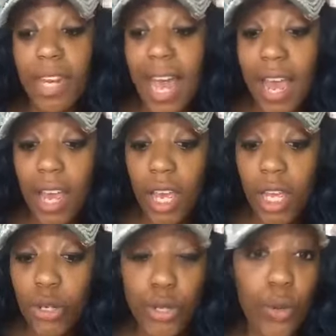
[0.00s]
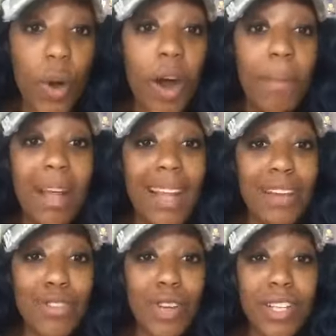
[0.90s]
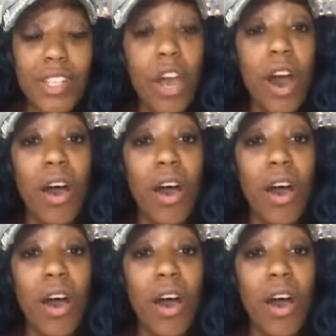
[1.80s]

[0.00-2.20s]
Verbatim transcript: than I do on my live streams